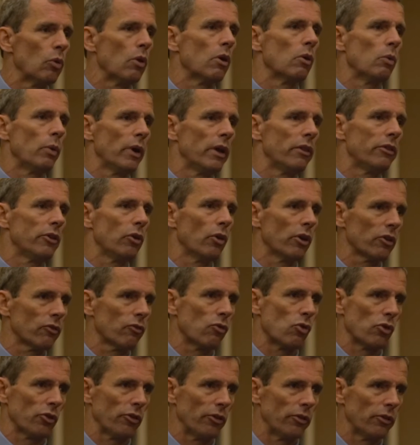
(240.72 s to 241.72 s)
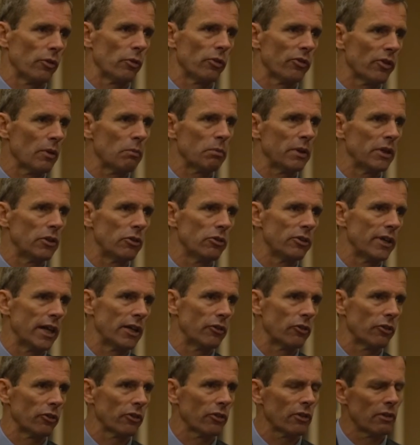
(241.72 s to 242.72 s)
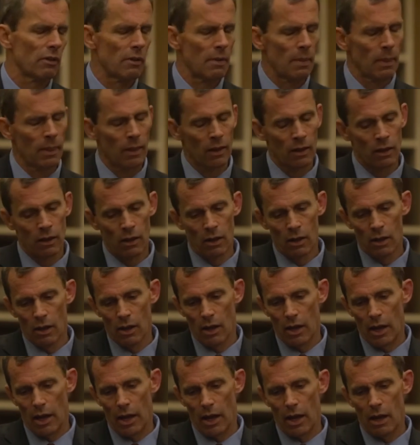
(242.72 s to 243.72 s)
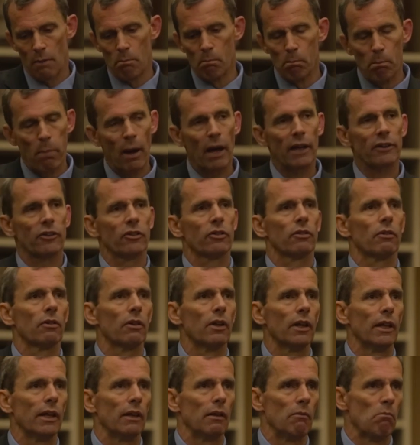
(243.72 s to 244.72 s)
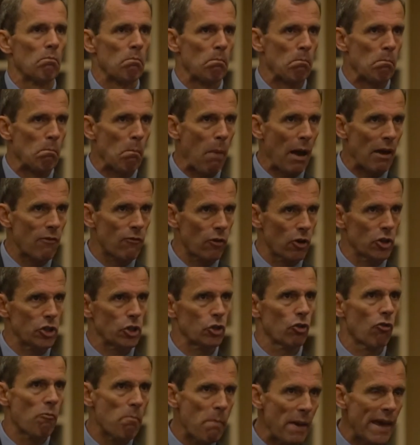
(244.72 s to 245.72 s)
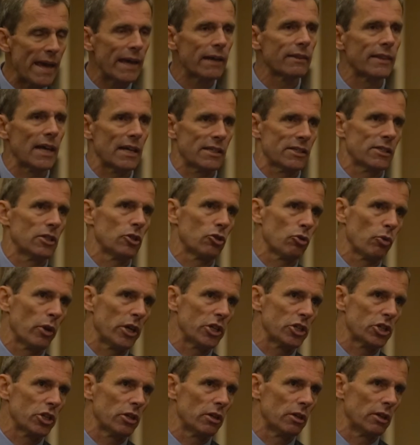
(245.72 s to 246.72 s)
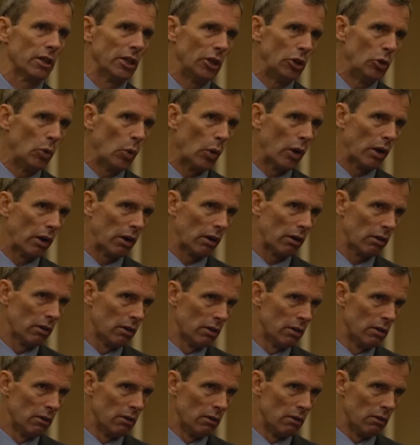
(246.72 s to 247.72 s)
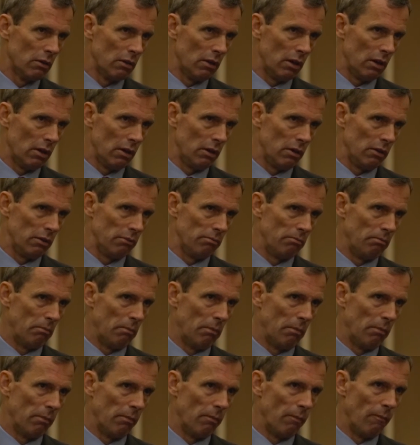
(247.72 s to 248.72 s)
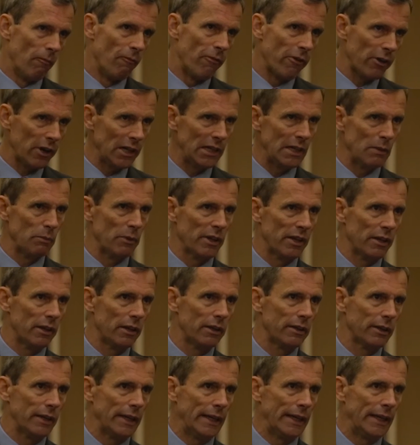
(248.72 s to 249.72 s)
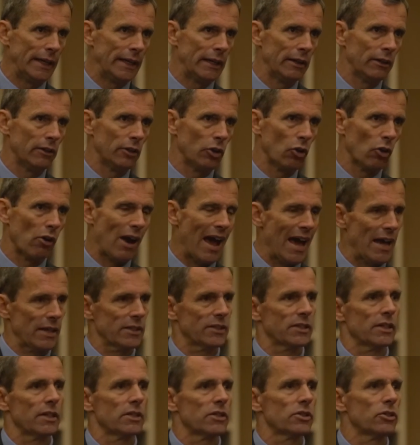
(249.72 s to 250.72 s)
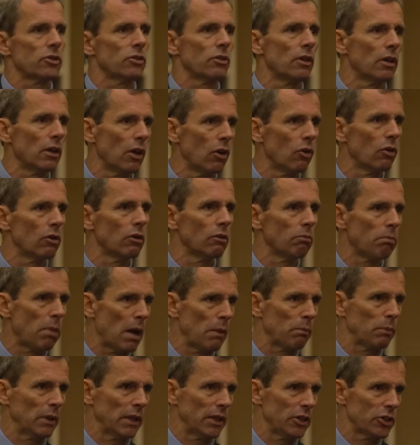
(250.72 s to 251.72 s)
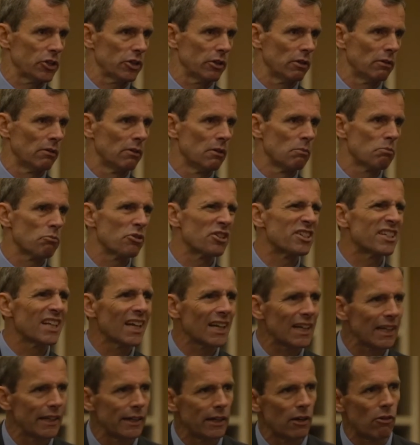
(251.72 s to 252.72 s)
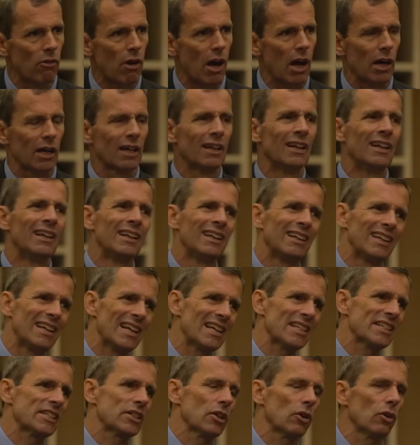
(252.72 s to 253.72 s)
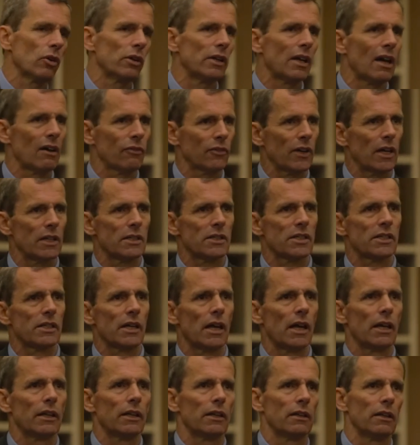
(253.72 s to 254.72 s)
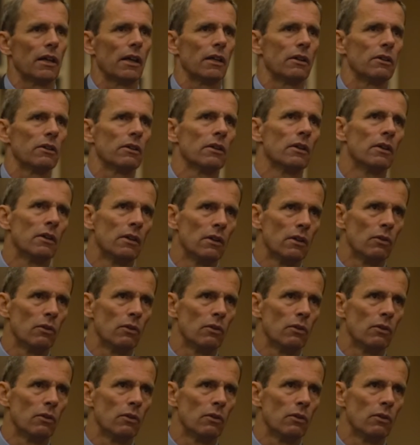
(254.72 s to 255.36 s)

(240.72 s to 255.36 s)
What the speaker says: you were with US forces. It was simply too dangerous. But by virtue of being in that situation, you were very limited in your access to the local population, particularly in Iraq. Less so in Afghanistan, and